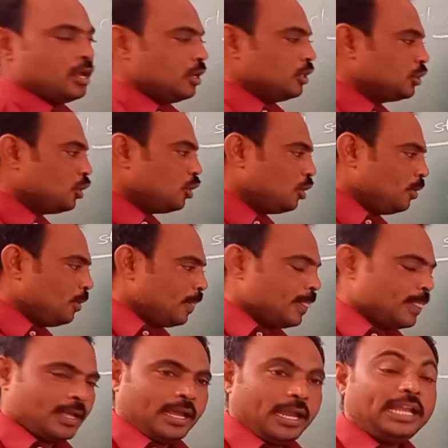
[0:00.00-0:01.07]

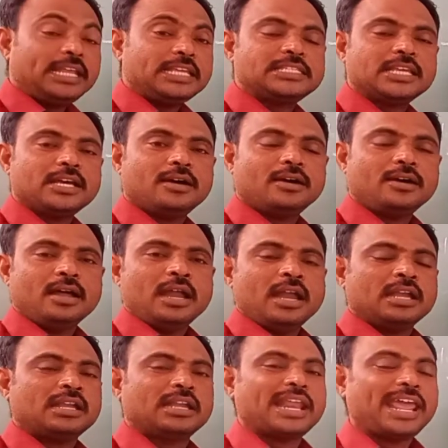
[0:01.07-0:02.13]
So it is
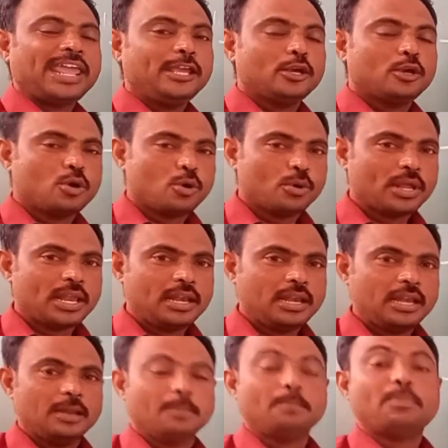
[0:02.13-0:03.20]
a
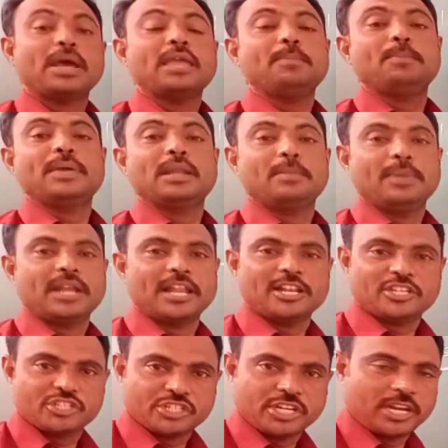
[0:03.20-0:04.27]
trigonal
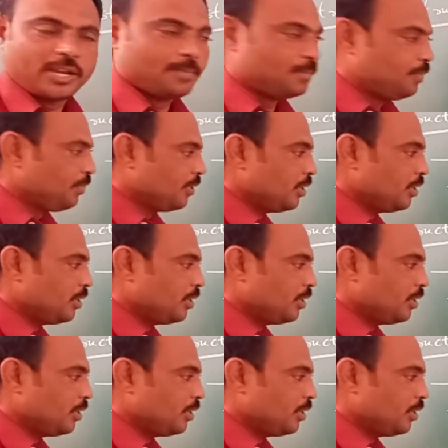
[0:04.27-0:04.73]
bipyramidal shape.